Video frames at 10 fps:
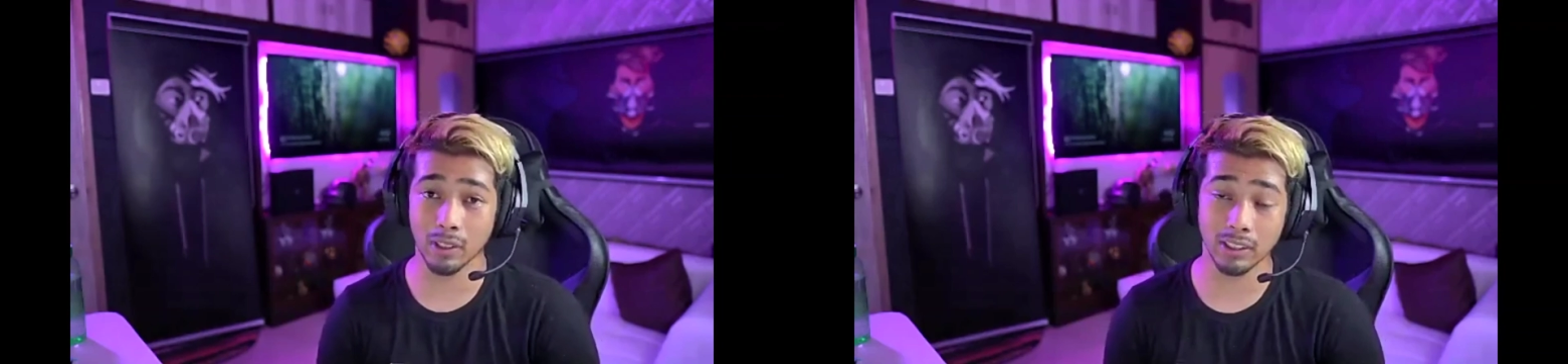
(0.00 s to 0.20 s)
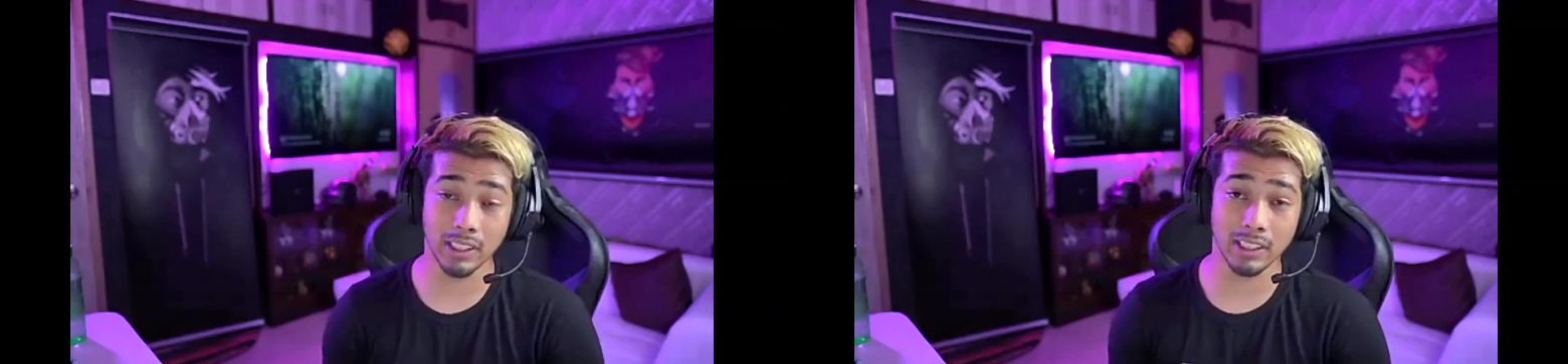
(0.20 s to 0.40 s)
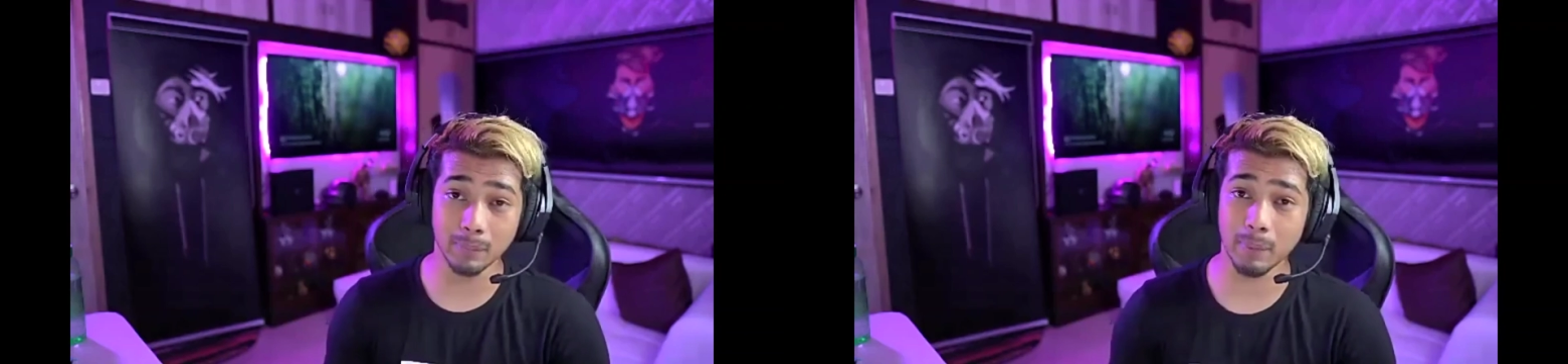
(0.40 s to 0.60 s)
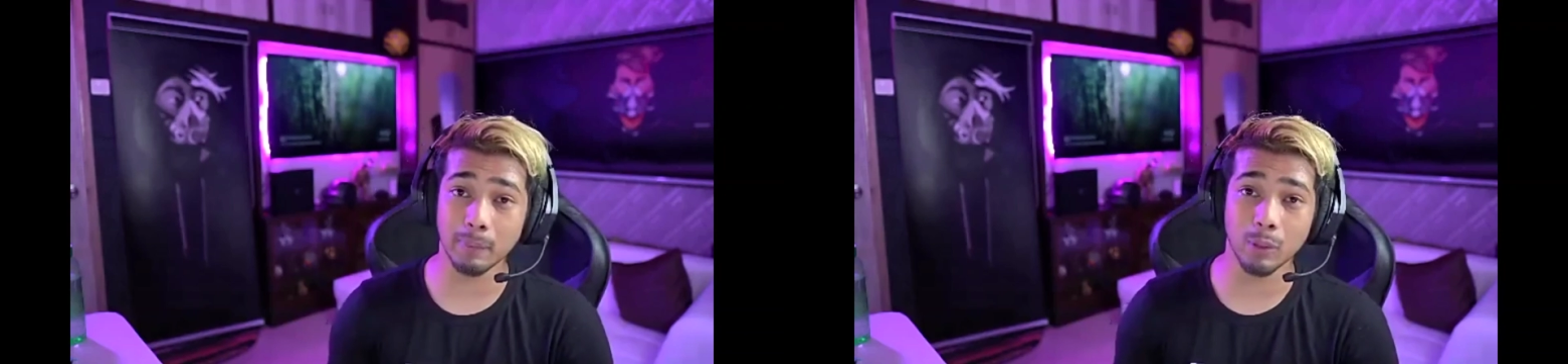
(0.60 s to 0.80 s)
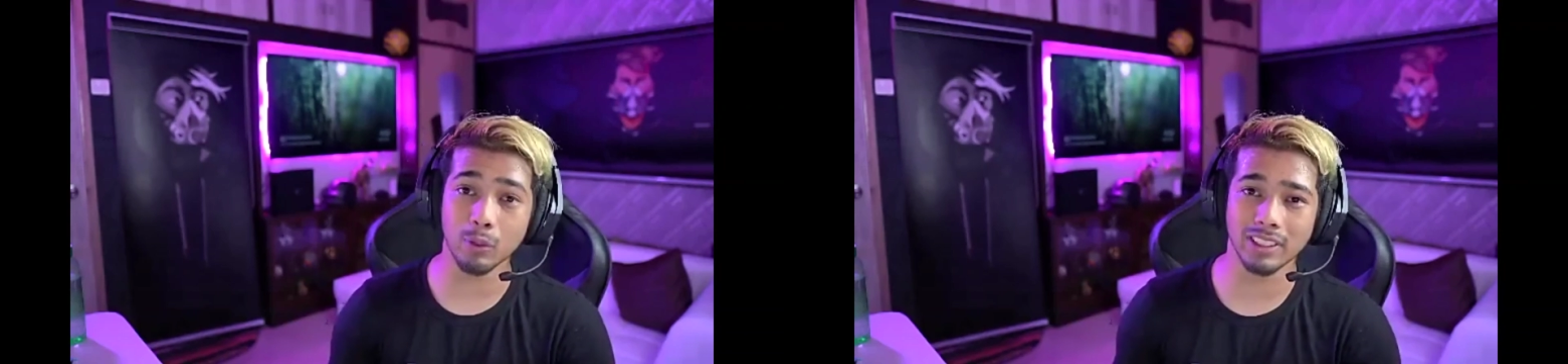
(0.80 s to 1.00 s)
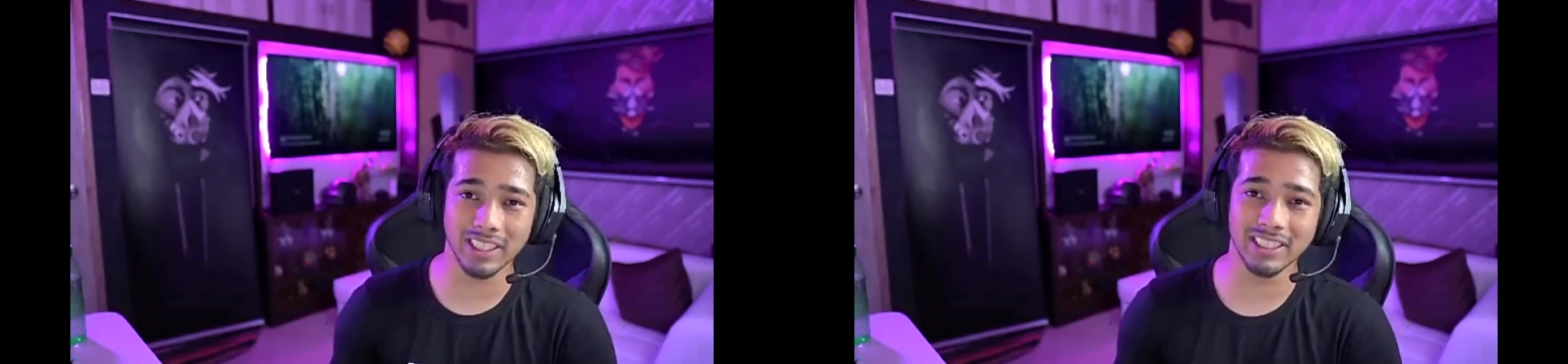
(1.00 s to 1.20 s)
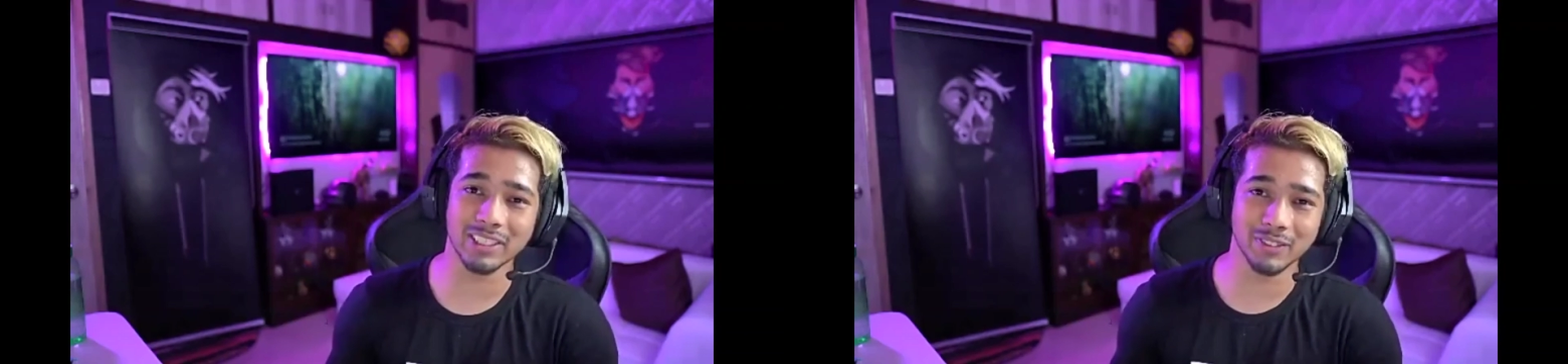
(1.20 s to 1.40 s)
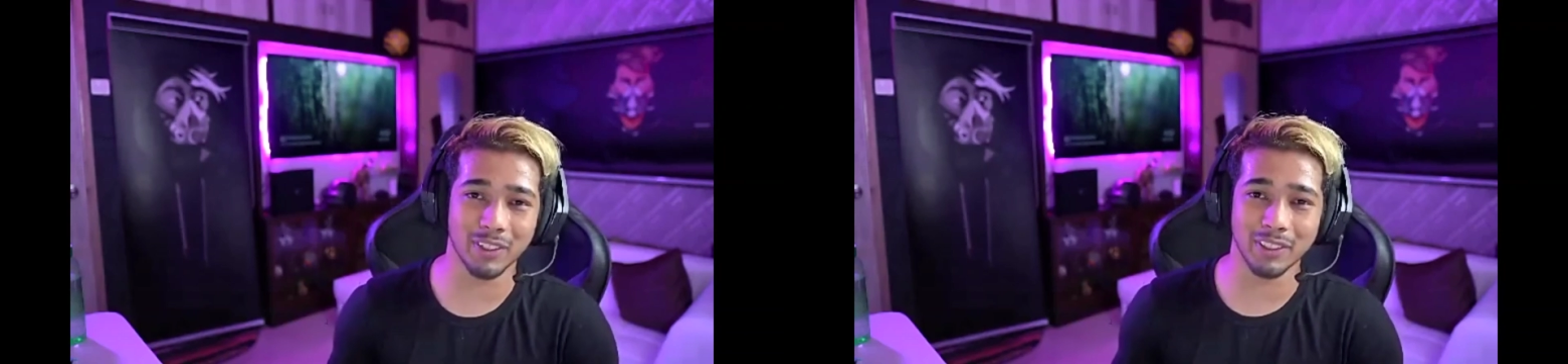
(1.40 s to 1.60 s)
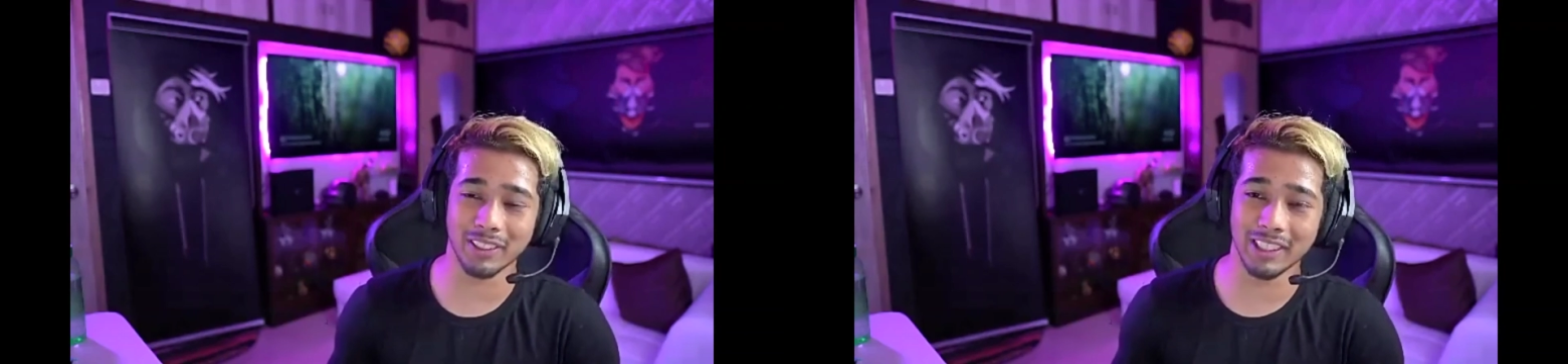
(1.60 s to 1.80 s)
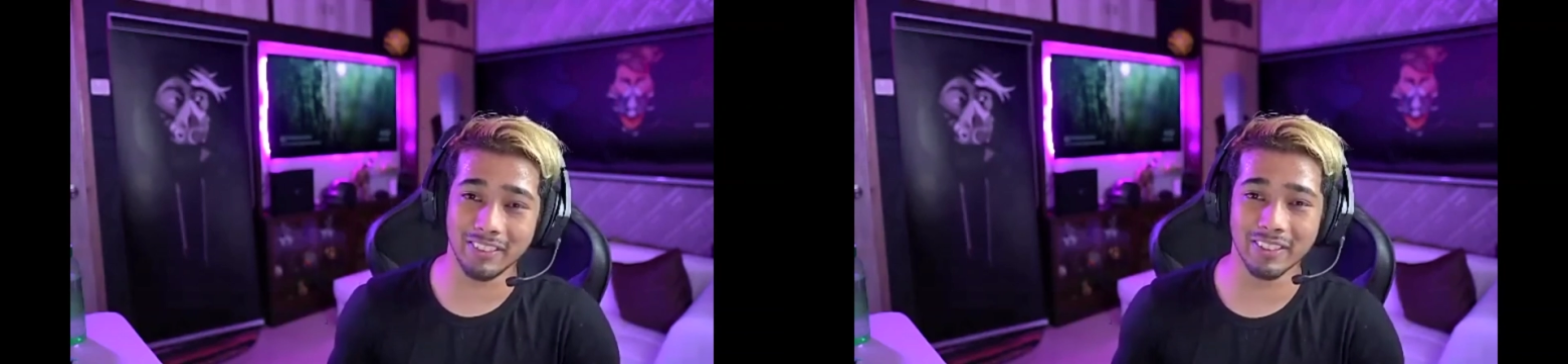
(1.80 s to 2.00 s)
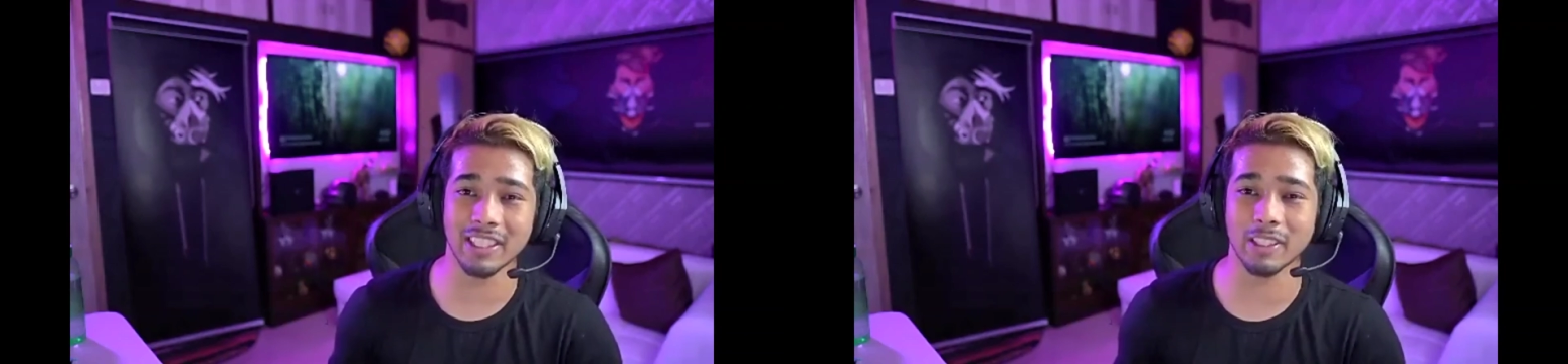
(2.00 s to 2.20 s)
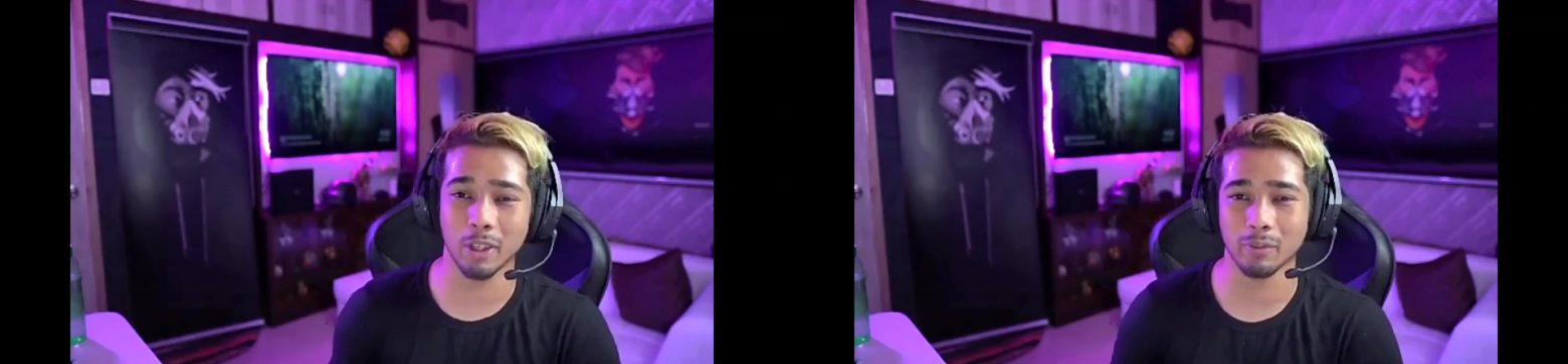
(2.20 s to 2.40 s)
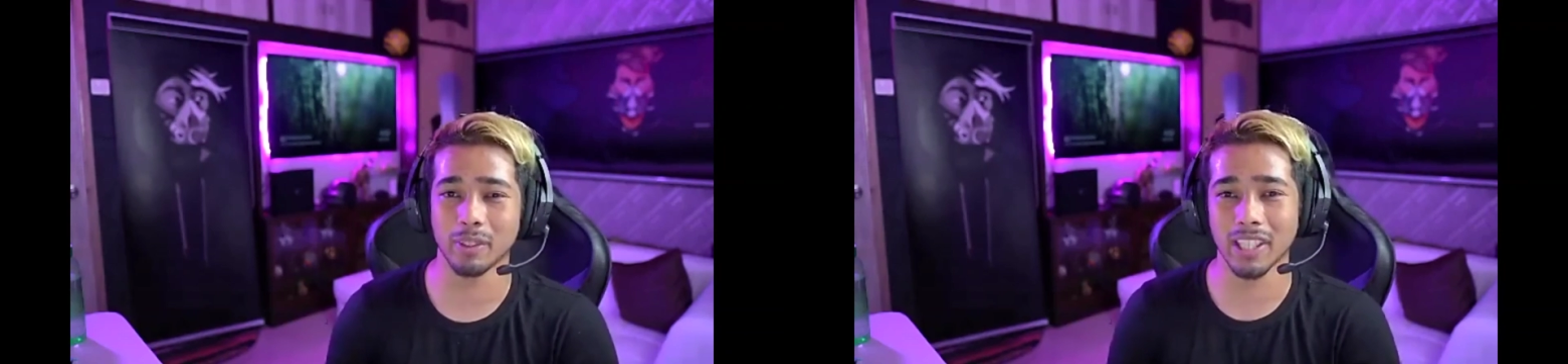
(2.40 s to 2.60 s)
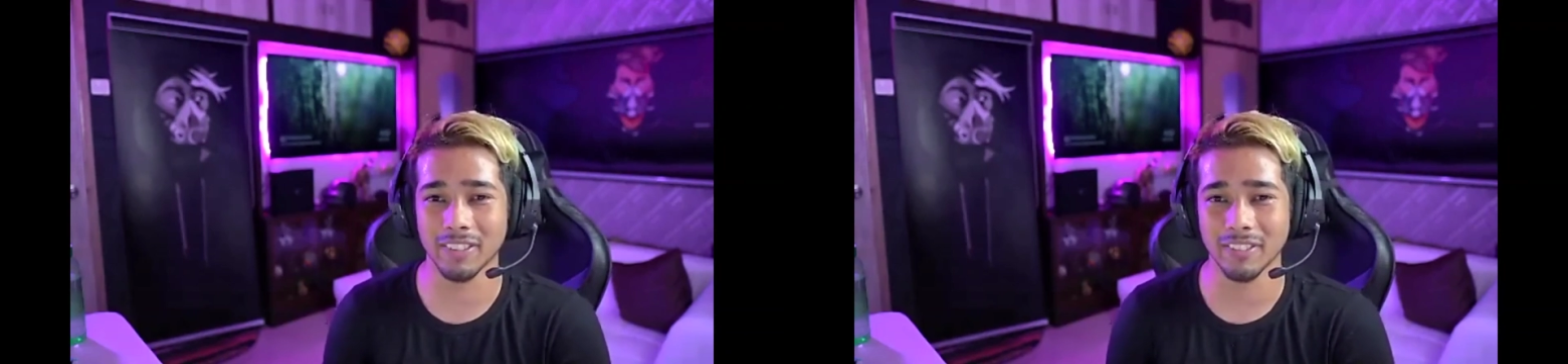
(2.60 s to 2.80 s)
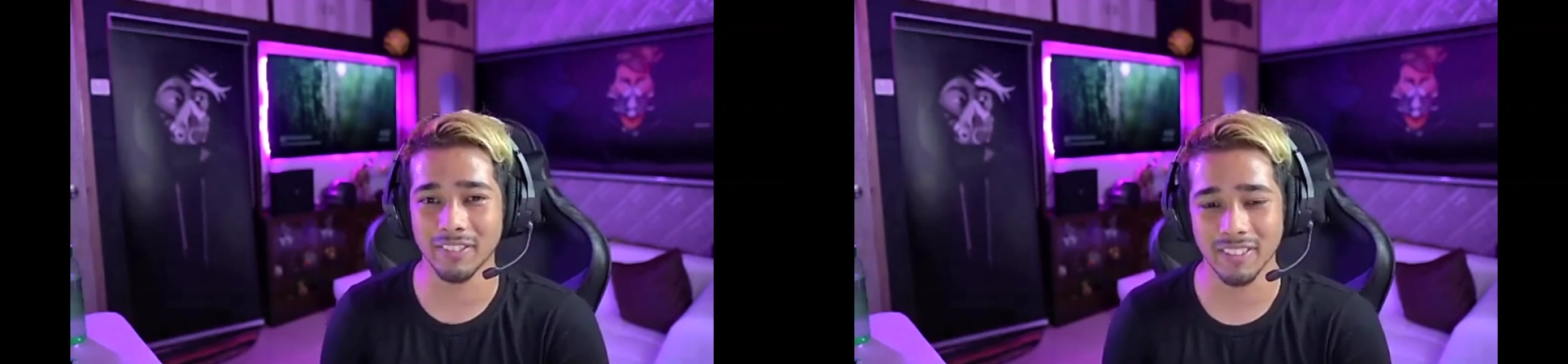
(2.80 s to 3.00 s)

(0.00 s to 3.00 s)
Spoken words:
the other people who are there just for living their normal life.